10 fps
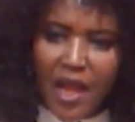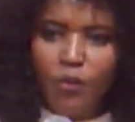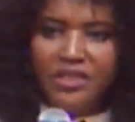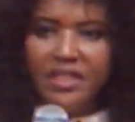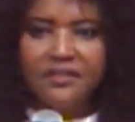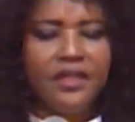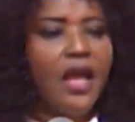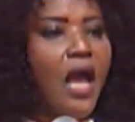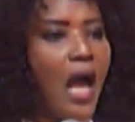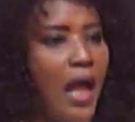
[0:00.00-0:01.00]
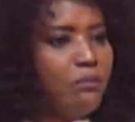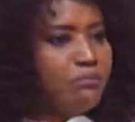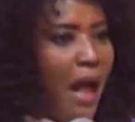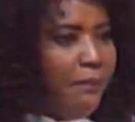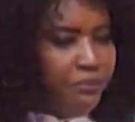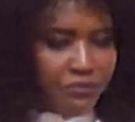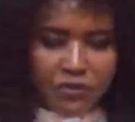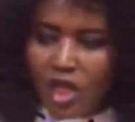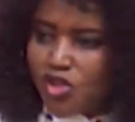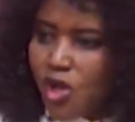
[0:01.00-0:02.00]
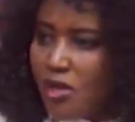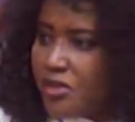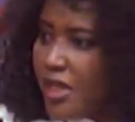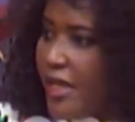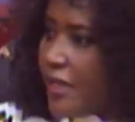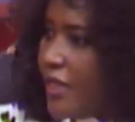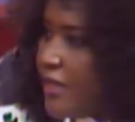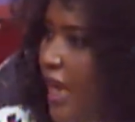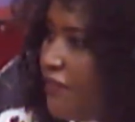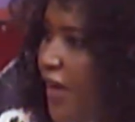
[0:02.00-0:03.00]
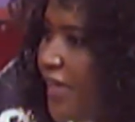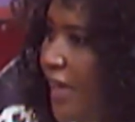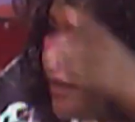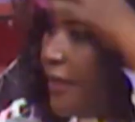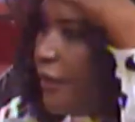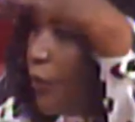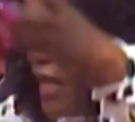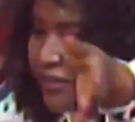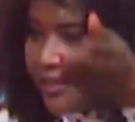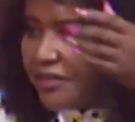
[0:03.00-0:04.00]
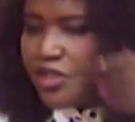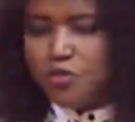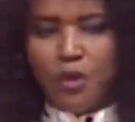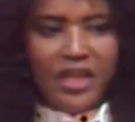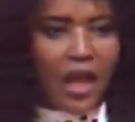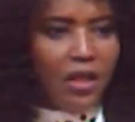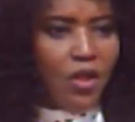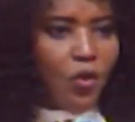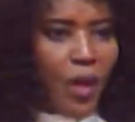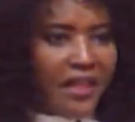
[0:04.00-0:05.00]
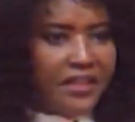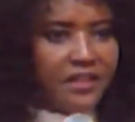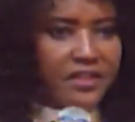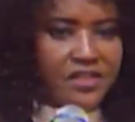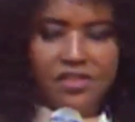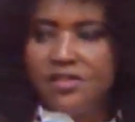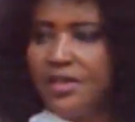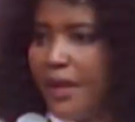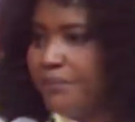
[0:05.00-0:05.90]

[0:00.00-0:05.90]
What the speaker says: with it. And bam, they shot, killed their father, one killed his mother, one killed his sister.